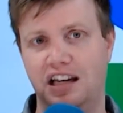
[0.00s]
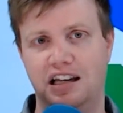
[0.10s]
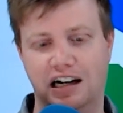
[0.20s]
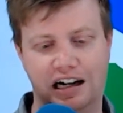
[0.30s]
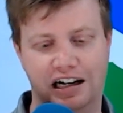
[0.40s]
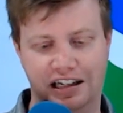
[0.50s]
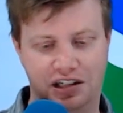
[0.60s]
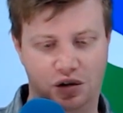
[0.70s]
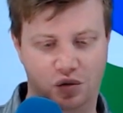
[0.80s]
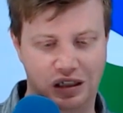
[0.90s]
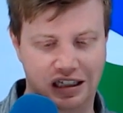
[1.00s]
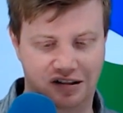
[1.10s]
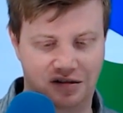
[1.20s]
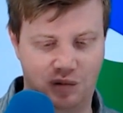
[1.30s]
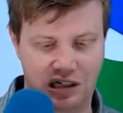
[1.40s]
uh, until we get
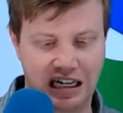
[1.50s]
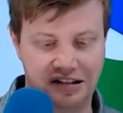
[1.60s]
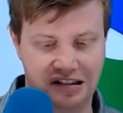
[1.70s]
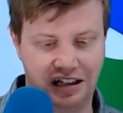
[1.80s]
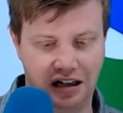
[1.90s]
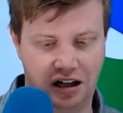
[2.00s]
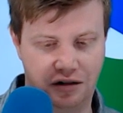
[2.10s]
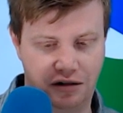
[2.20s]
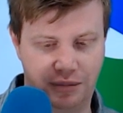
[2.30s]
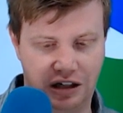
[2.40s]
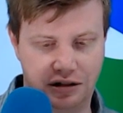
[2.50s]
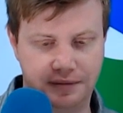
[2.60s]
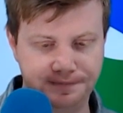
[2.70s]
some more testing under the belt.